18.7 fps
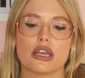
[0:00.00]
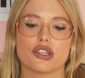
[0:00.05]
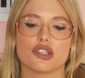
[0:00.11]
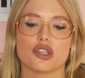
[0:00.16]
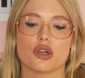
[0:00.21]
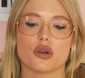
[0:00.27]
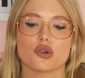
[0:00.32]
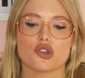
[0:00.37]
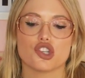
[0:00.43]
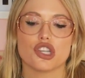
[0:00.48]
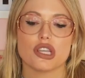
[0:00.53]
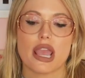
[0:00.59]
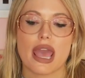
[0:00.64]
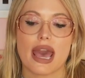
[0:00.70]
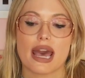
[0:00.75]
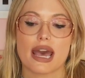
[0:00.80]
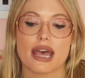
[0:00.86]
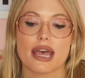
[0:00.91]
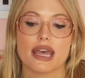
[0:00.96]
So she
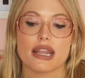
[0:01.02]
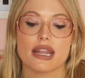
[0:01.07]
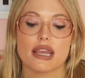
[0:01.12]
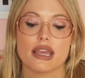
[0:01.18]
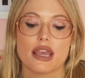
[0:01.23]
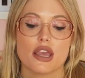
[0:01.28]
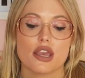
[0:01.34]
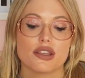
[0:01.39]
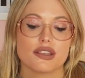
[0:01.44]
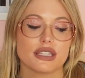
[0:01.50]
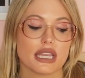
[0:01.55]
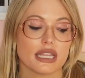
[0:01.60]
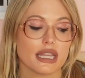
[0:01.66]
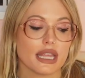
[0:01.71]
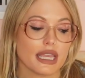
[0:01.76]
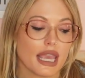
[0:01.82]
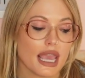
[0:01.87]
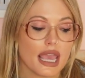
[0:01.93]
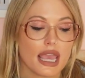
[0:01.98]
had said
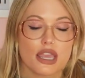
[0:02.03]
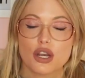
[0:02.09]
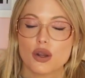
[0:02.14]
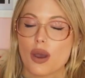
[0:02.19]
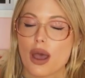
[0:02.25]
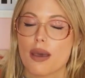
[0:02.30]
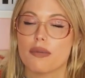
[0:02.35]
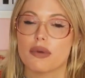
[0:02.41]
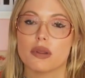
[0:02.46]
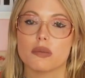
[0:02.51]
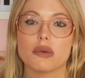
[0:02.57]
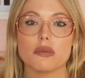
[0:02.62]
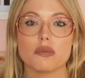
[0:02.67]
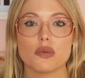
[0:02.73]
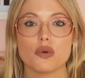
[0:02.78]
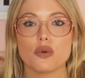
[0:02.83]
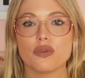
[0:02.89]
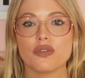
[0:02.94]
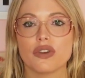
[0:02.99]
like, hey, I'm going to be
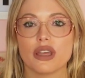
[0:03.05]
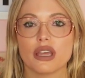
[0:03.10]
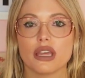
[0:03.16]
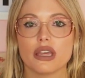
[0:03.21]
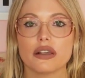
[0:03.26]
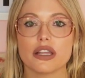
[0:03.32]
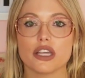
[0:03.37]
moving.